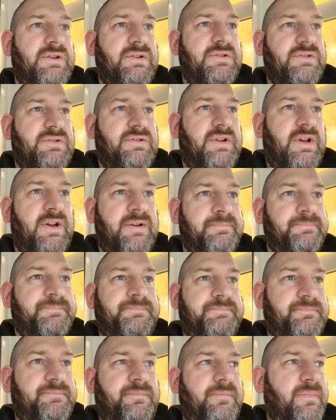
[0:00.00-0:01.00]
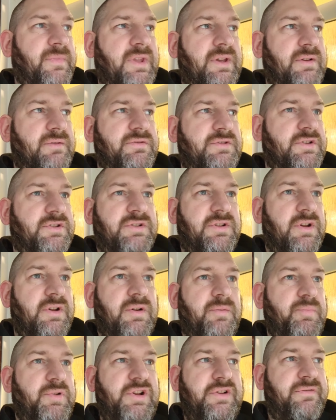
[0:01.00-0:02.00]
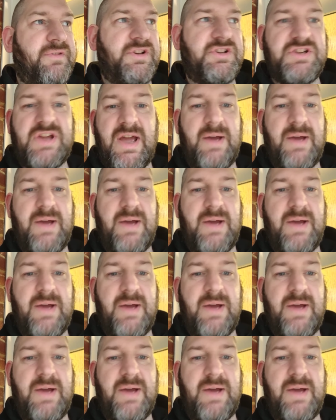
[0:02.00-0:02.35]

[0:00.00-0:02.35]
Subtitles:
just, it was just a perfect